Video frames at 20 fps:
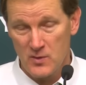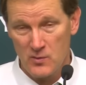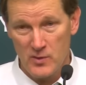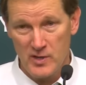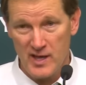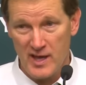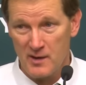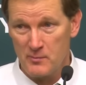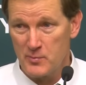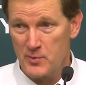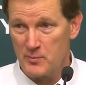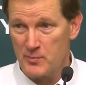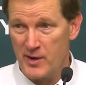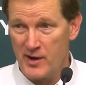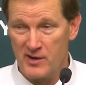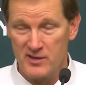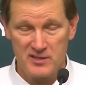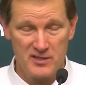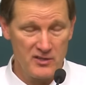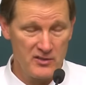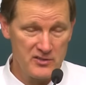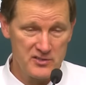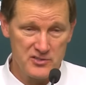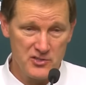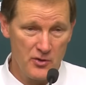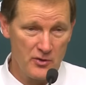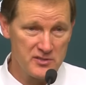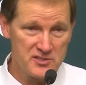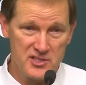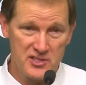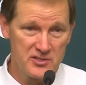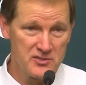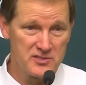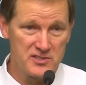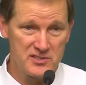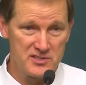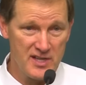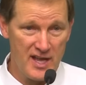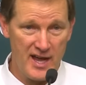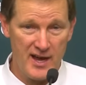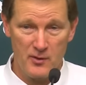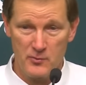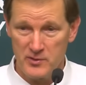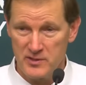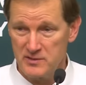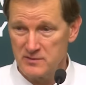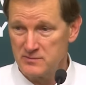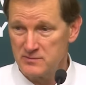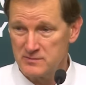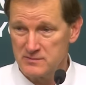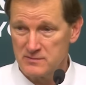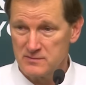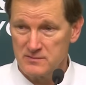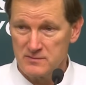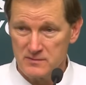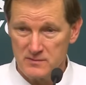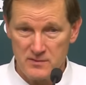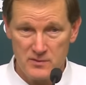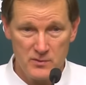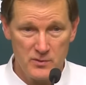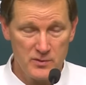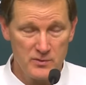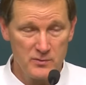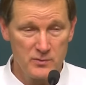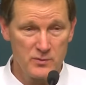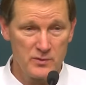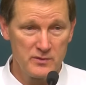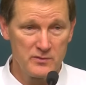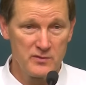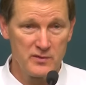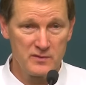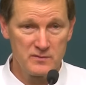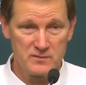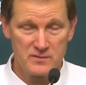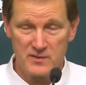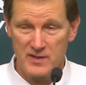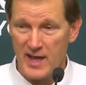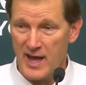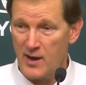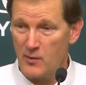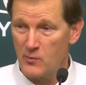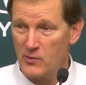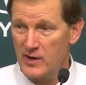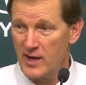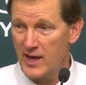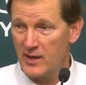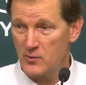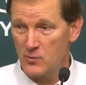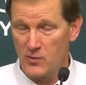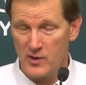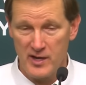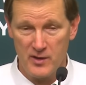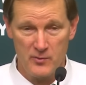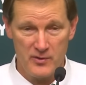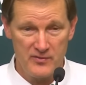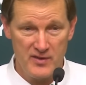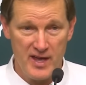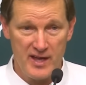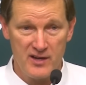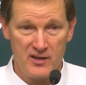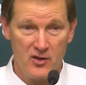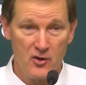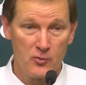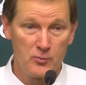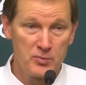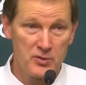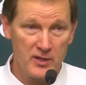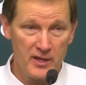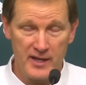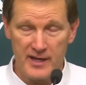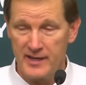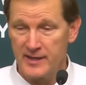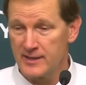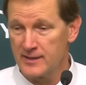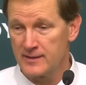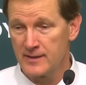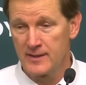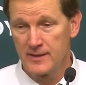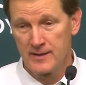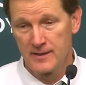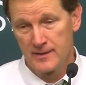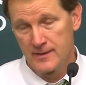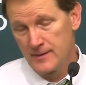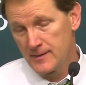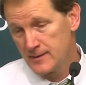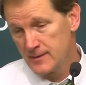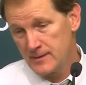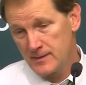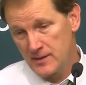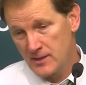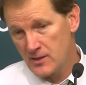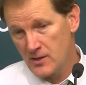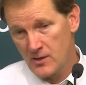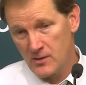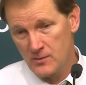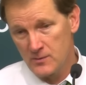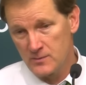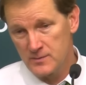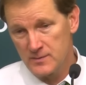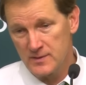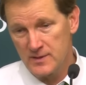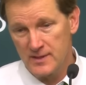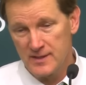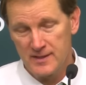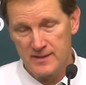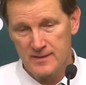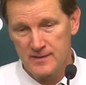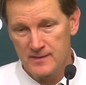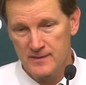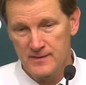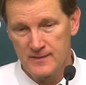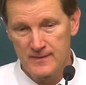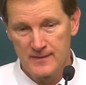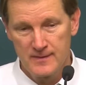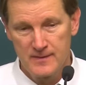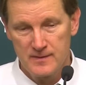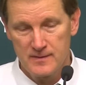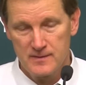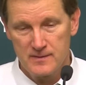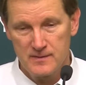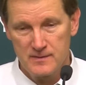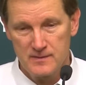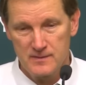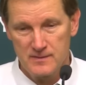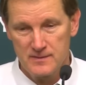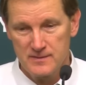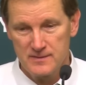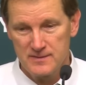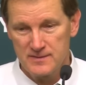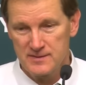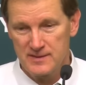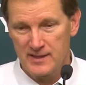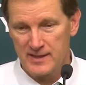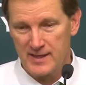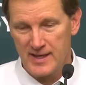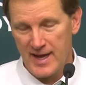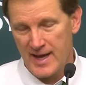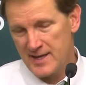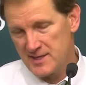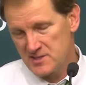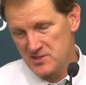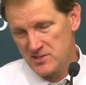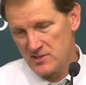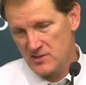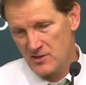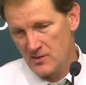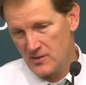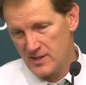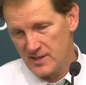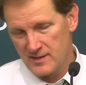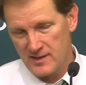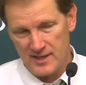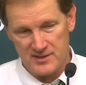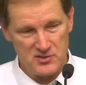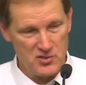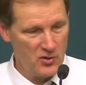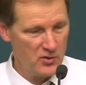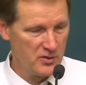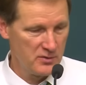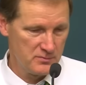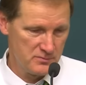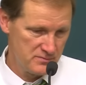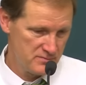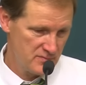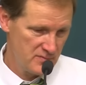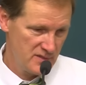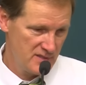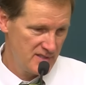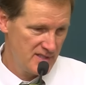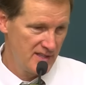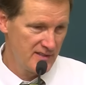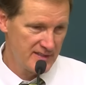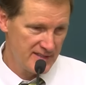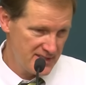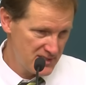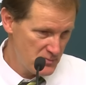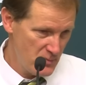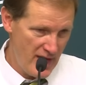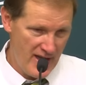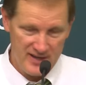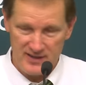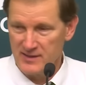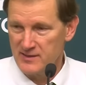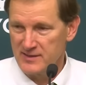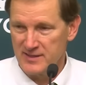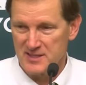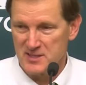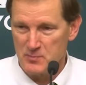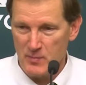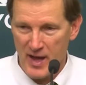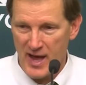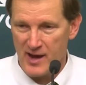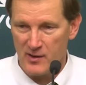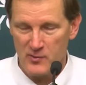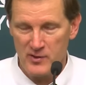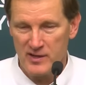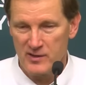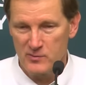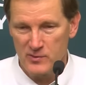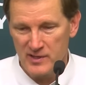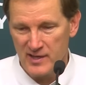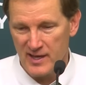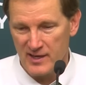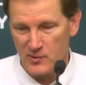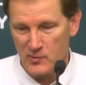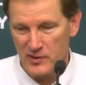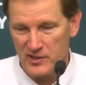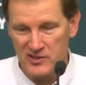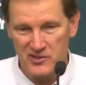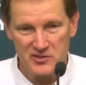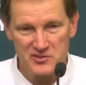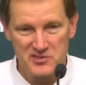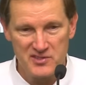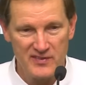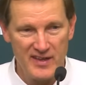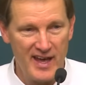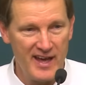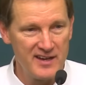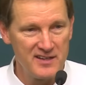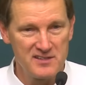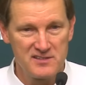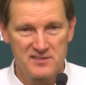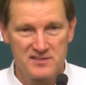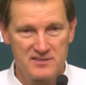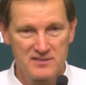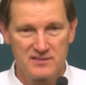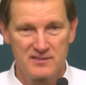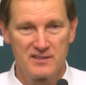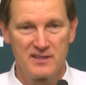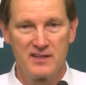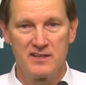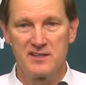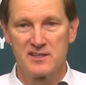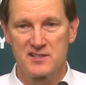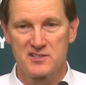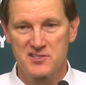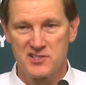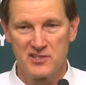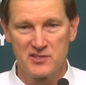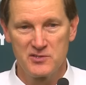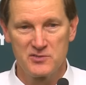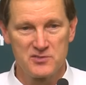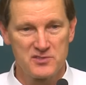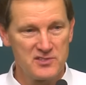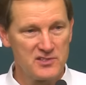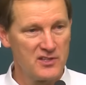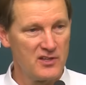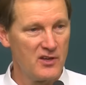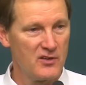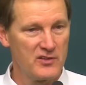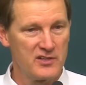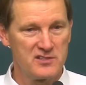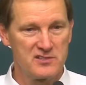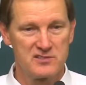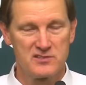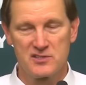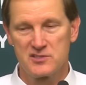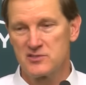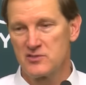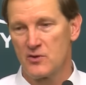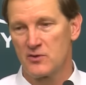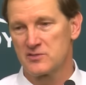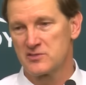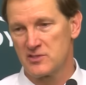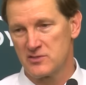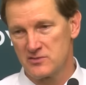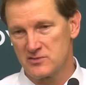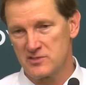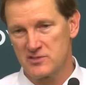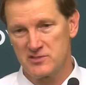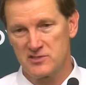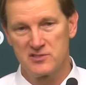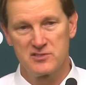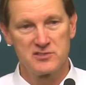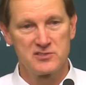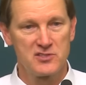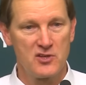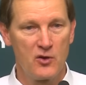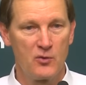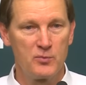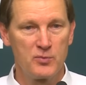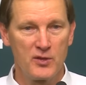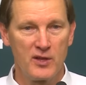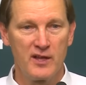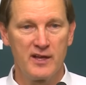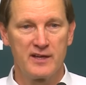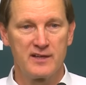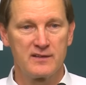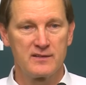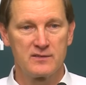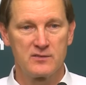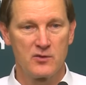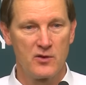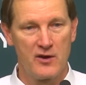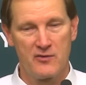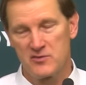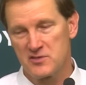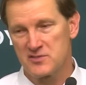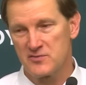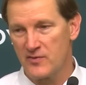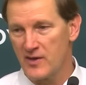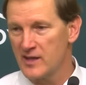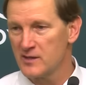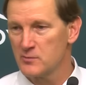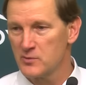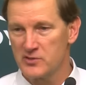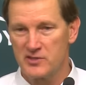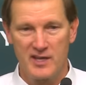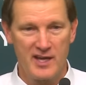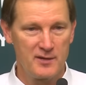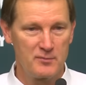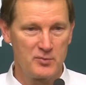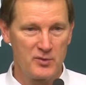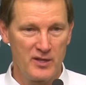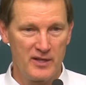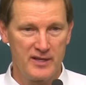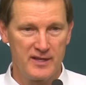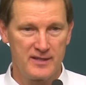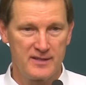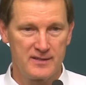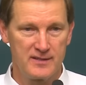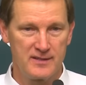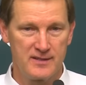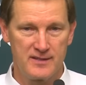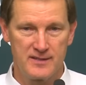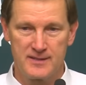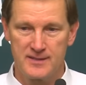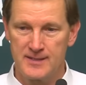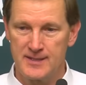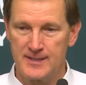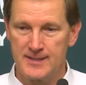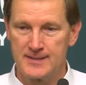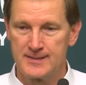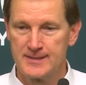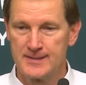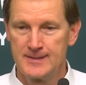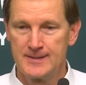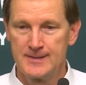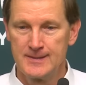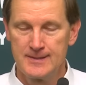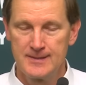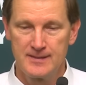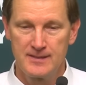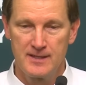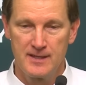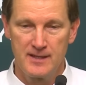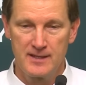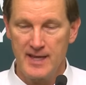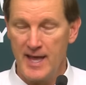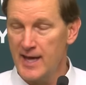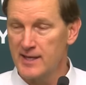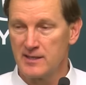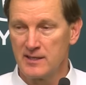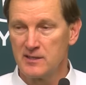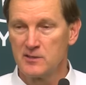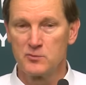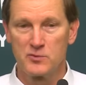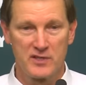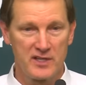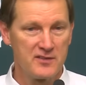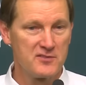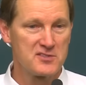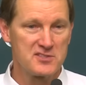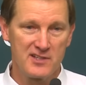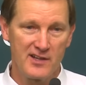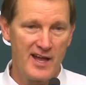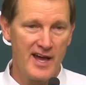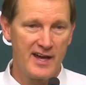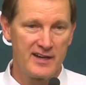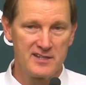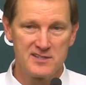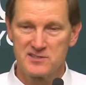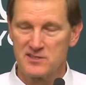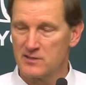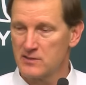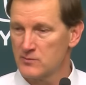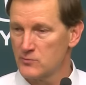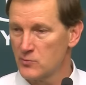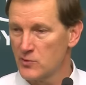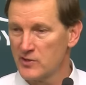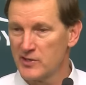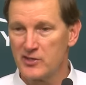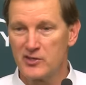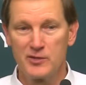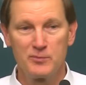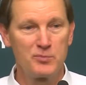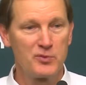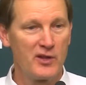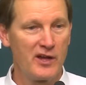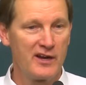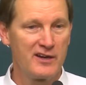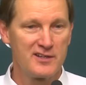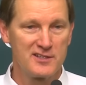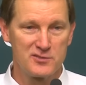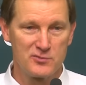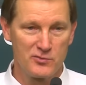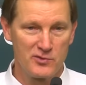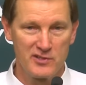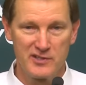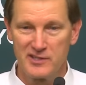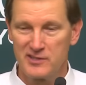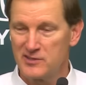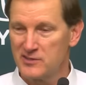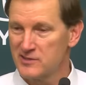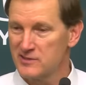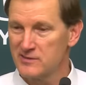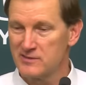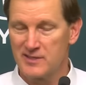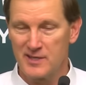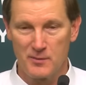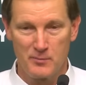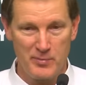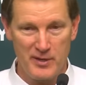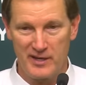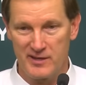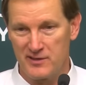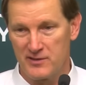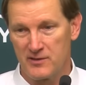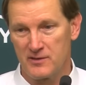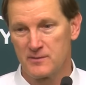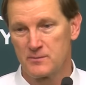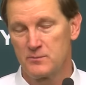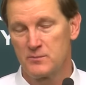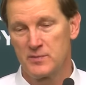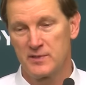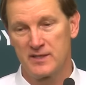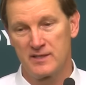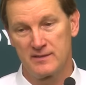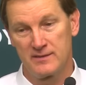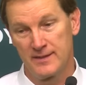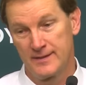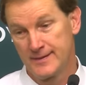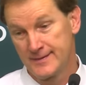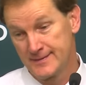we gotta prepare. You know, there's no excuses now. We we we've got one out of the way. We've got to go play, and you know, uh, the guys. You know, I, I told them Dillon gets back, Dillon gets back. We we got to quit using that as an excuse. You know, there's there's no excuses. You just go play. Whoever's available, you got to play. And uh, uh, yeah, Dillon will give us a lot. He's a really good player. He's a really good competitor. But